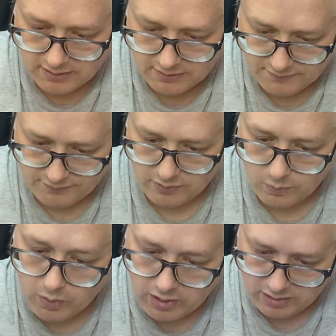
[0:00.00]
for a
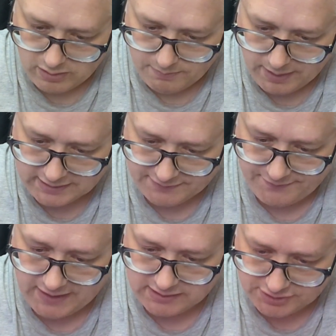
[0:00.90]
while, but as a
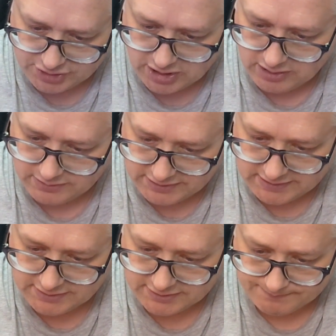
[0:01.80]
fan of the show
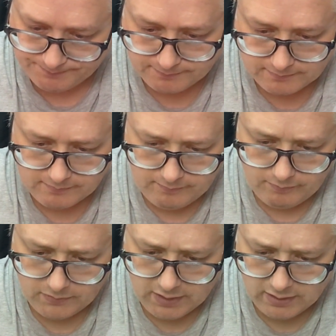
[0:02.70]
since
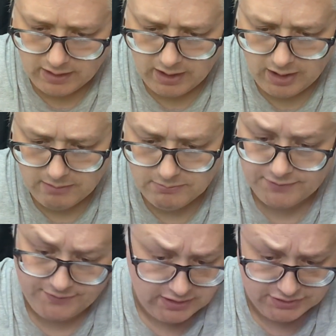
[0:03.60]
the
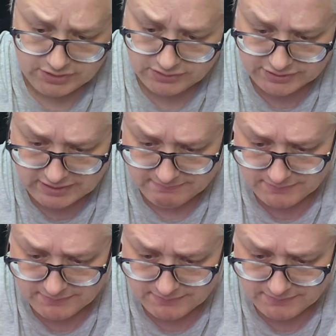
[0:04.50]
first Doctor,